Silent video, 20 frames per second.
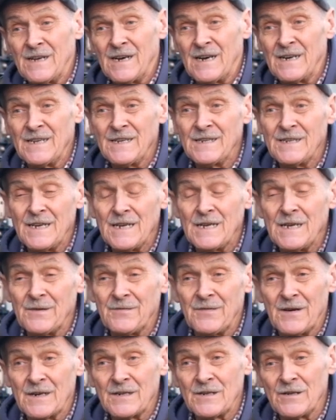And indeed,
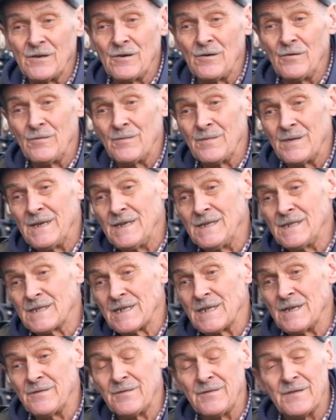if I do,
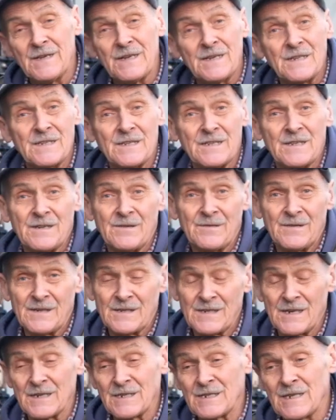easily fixed.
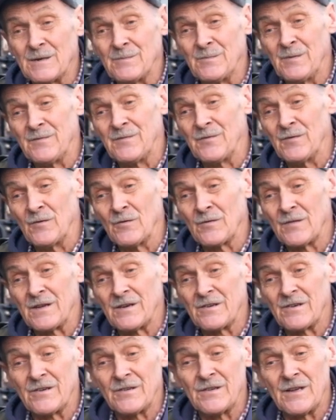As I said before,
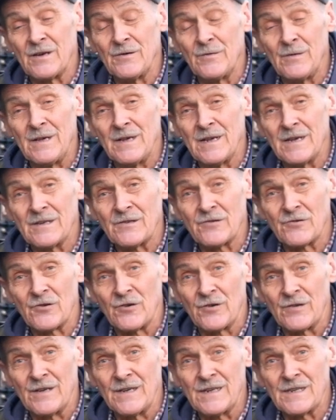there are no
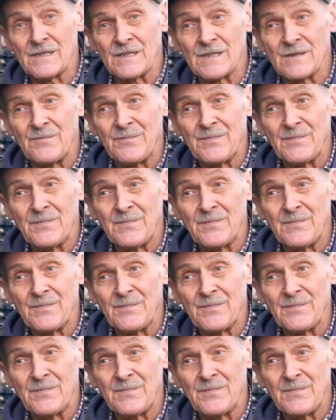electronics.